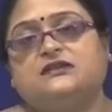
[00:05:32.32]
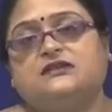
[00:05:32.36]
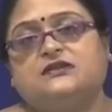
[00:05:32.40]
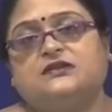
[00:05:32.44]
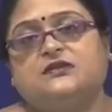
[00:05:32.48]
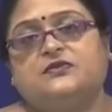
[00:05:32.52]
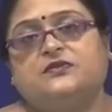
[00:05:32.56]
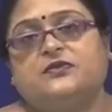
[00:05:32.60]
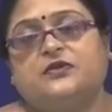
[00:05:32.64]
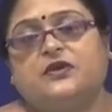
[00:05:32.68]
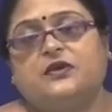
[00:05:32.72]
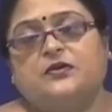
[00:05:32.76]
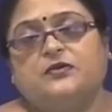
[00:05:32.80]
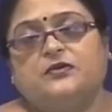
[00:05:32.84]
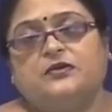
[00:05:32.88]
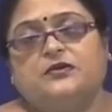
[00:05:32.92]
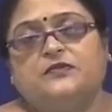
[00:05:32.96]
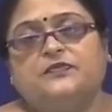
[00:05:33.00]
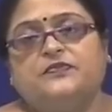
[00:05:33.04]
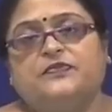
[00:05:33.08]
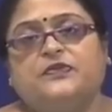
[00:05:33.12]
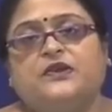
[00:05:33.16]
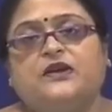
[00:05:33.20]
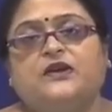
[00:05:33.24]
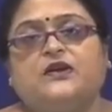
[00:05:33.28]
in the
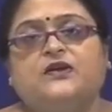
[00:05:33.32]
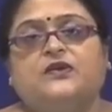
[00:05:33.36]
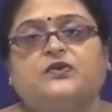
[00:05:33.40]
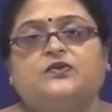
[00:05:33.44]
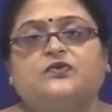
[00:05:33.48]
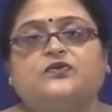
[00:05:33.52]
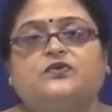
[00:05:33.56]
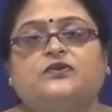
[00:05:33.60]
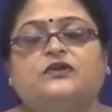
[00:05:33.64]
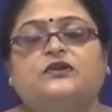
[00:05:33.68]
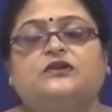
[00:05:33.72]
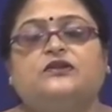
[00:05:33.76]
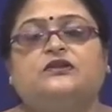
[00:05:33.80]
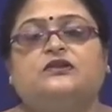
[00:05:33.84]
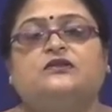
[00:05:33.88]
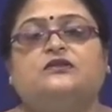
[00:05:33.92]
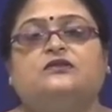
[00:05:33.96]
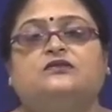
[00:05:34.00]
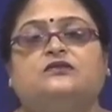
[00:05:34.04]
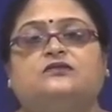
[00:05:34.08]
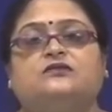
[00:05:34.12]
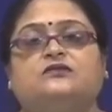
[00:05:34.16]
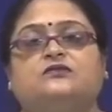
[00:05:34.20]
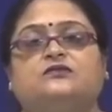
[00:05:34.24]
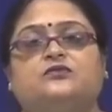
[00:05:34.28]
problem with
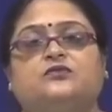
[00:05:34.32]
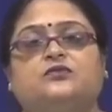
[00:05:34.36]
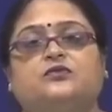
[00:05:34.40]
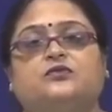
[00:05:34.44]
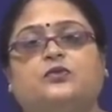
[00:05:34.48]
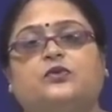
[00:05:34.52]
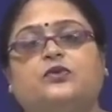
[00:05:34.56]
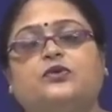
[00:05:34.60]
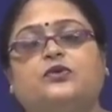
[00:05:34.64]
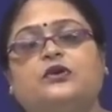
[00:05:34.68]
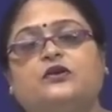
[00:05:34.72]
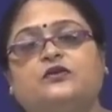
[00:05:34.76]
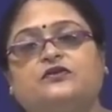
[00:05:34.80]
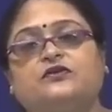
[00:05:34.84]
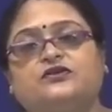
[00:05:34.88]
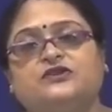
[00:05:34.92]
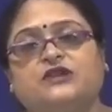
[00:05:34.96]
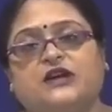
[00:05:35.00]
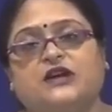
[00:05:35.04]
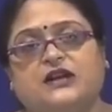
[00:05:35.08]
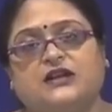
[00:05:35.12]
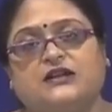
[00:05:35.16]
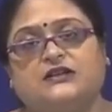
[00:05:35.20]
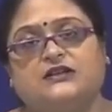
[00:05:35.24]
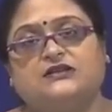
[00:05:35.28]
more of
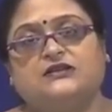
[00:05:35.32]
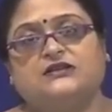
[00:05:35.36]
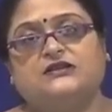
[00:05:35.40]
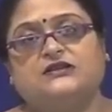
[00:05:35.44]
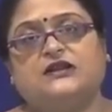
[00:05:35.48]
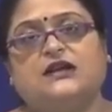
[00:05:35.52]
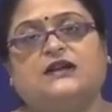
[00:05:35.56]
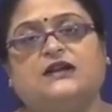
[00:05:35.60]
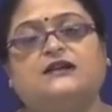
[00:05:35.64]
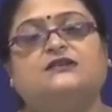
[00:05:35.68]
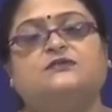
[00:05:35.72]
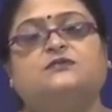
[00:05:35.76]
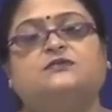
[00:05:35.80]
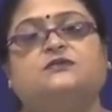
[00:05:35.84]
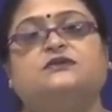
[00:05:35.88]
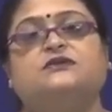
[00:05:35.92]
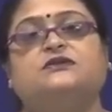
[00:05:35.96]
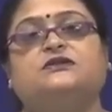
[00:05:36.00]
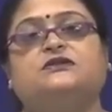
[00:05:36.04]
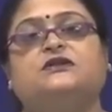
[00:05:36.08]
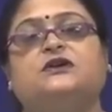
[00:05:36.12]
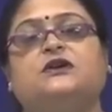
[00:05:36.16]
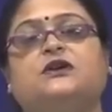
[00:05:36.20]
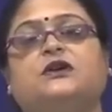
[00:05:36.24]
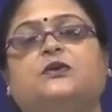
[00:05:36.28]
challenging
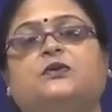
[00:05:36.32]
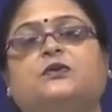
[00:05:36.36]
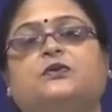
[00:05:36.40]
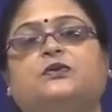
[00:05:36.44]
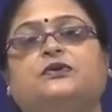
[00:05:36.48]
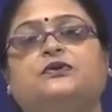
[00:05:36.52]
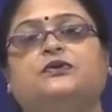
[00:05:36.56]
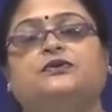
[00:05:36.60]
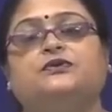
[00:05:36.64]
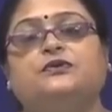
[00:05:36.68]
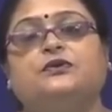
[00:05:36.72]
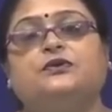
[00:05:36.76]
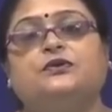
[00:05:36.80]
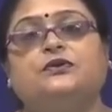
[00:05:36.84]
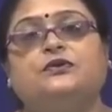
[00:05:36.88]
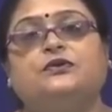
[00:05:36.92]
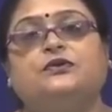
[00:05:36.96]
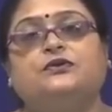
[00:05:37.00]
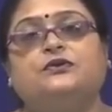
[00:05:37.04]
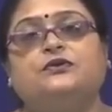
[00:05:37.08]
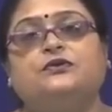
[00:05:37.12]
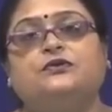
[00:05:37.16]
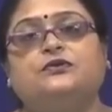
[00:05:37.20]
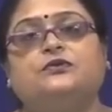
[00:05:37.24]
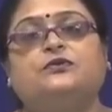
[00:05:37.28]
aspects. We do
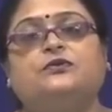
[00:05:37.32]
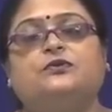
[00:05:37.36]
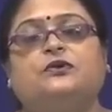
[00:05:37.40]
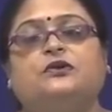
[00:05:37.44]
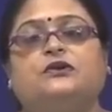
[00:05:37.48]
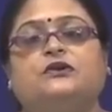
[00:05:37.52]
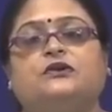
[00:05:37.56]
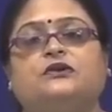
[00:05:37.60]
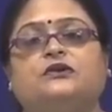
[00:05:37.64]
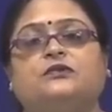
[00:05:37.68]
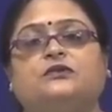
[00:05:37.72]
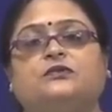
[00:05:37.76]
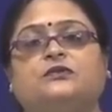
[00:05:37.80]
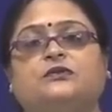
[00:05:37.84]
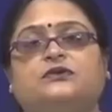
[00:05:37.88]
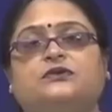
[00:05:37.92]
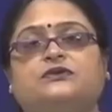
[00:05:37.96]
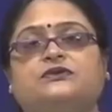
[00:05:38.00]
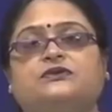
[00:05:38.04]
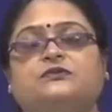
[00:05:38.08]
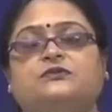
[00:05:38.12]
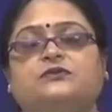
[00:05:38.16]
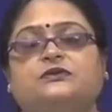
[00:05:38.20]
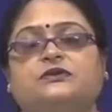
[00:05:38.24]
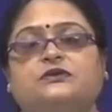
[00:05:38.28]
not know what are the
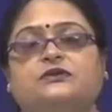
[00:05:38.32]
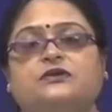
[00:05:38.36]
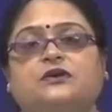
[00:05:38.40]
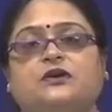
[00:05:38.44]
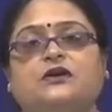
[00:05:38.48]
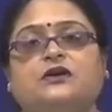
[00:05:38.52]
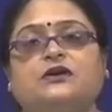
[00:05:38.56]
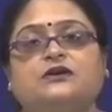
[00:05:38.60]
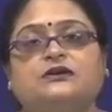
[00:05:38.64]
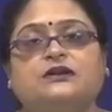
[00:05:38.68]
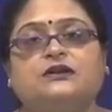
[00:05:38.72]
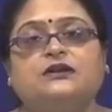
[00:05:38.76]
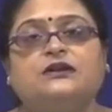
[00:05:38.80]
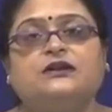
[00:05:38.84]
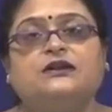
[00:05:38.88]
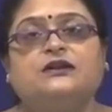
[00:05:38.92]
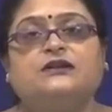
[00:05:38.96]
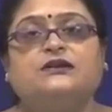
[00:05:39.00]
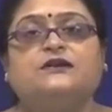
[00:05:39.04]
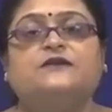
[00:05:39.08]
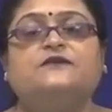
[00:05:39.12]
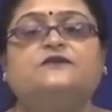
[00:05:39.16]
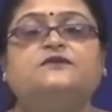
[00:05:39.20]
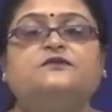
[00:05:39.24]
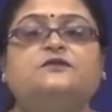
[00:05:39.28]
possible
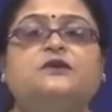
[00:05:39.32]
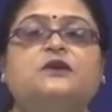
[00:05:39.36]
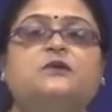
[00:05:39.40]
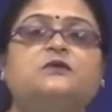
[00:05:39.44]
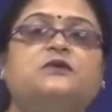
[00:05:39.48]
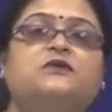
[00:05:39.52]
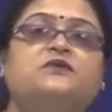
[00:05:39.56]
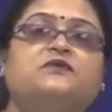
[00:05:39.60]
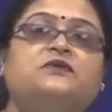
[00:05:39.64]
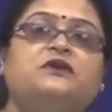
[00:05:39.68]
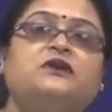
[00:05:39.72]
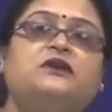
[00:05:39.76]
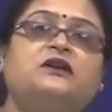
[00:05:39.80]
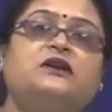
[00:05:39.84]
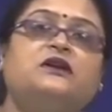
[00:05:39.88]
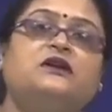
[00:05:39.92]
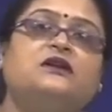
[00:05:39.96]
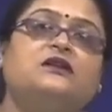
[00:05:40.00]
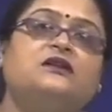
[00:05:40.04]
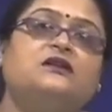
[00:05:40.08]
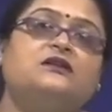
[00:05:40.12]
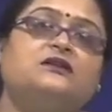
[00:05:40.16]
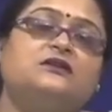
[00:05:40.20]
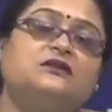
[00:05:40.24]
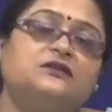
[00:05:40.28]
alternatives. Maybe we
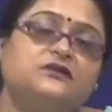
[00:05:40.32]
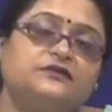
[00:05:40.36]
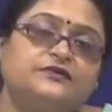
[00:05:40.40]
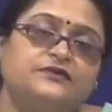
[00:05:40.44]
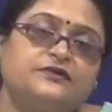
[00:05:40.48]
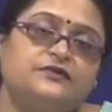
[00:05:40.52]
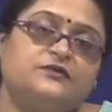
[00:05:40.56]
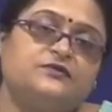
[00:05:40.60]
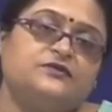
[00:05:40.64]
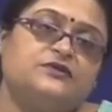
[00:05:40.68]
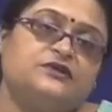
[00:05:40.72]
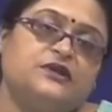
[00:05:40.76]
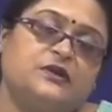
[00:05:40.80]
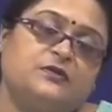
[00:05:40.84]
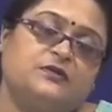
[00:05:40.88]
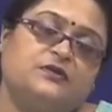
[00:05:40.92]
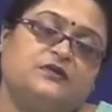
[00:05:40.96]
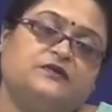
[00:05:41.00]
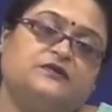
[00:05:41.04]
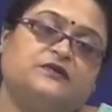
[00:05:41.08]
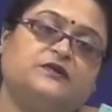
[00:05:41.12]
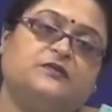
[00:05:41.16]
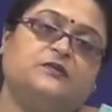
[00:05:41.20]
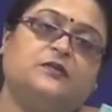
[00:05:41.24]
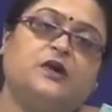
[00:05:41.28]
can learn from some
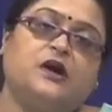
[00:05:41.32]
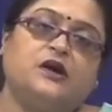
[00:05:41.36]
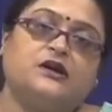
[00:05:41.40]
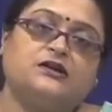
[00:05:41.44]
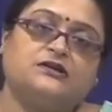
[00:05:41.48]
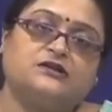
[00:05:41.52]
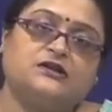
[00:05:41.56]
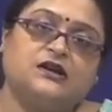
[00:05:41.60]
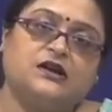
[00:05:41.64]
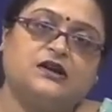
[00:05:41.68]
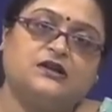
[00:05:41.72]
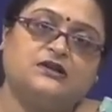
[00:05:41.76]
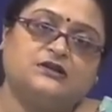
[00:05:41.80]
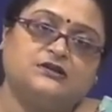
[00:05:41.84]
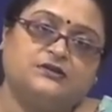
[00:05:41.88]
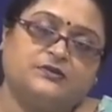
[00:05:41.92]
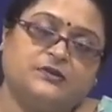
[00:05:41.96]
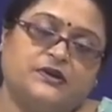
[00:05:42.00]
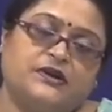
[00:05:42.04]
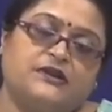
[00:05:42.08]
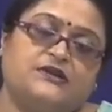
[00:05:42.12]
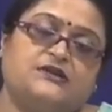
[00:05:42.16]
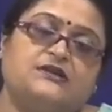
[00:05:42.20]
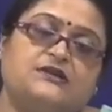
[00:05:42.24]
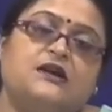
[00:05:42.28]
of the past
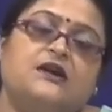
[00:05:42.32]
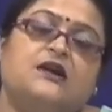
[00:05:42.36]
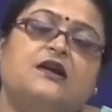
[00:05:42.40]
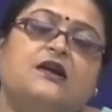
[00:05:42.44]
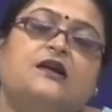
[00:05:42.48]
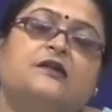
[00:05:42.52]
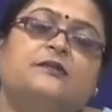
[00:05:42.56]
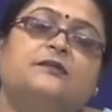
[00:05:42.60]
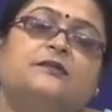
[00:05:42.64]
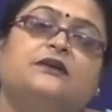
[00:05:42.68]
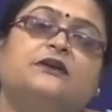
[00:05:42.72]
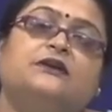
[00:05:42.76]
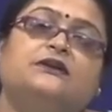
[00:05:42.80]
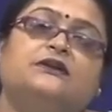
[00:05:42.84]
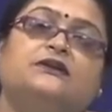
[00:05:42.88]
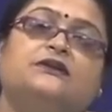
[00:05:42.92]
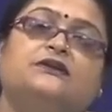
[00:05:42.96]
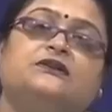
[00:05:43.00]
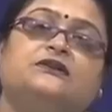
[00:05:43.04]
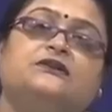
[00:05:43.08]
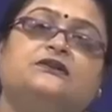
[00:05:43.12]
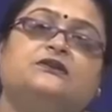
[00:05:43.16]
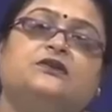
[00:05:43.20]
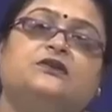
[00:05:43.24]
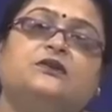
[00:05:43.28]
aspects, but
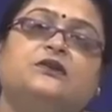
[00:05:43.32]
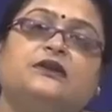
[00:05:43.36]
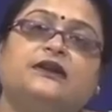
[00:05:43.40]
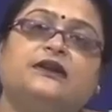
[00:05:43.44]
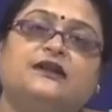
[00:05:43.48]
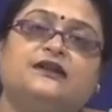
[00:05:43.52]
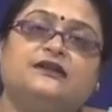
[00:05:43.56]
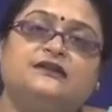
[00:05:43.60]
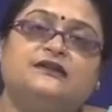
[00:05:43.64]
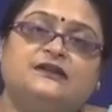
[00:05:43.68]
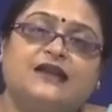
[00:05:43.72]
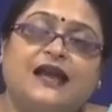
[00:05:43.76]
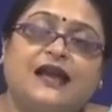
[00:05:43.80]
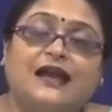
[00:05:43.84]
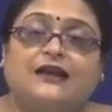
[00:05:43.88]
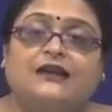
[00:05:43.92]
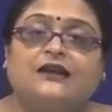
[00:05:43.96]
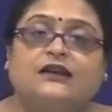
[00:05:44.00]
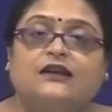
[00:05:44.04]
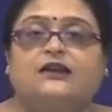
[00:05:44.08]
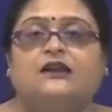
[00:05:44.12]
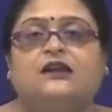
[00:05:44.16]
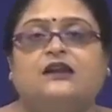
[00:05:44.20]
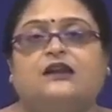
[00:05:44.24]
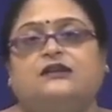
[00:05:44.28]
it is not
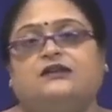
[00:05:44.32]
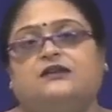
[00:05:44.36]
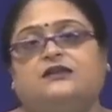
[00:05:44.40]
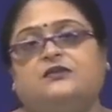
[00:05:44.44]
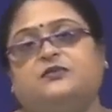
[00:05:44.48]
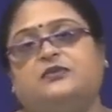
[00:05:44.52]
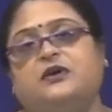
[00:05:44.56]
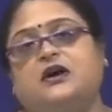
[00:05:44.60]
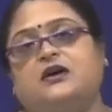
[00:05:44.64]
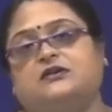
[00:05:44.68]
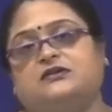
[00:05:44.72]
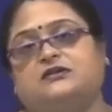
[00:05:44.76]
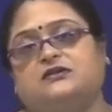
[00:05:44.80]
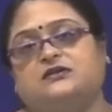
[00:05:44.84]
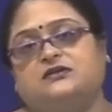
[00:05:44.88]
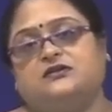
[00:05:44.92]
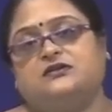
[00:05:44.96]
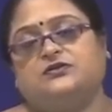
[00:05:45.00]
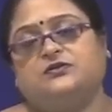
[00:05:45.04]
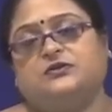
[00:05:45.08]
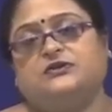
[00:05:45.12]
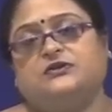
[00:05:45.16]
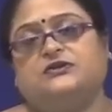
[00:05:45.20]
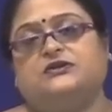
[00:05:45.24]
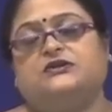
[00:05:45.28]
exactly like the past
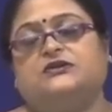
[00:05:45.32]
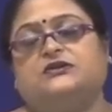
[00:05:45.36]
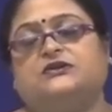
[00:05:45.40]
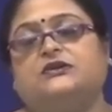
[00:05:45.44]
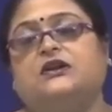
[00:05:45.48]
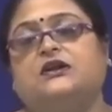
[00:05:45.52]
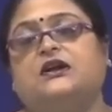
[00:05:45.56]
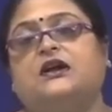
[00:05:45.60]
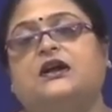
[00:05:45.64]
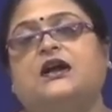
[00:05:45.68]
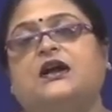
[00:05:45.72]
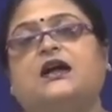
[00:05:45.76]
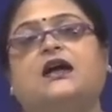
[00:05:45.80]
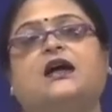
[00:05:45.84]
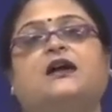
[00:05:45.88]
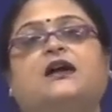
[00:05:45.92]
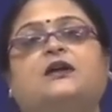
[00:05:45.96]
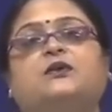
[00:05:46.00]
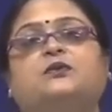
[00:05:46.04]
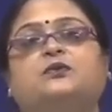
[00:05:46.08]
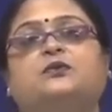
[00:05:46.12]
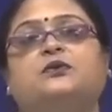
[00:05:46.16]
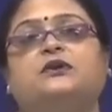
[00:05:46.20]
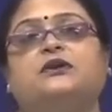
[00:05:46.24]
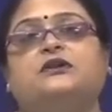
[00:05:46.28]
situation,
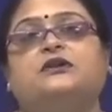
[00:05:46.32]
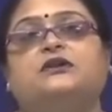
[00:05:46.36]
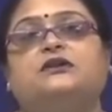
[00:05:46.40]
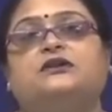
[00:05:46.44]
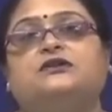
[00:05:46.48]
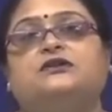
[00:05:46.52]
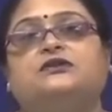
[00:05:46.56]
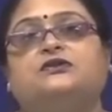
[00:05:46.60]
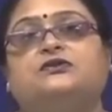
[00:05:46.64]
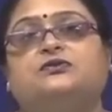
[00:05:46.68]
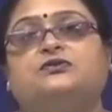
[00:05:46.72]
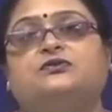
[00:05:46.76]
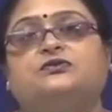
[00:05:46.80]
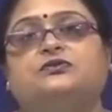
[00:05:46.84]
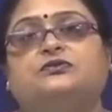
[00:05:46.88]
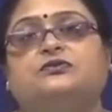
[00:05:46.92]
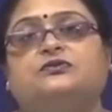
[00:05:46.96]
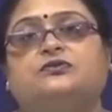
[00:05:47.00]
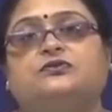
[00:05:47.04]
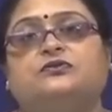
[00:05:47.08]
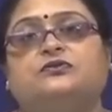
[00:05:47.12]
and we need to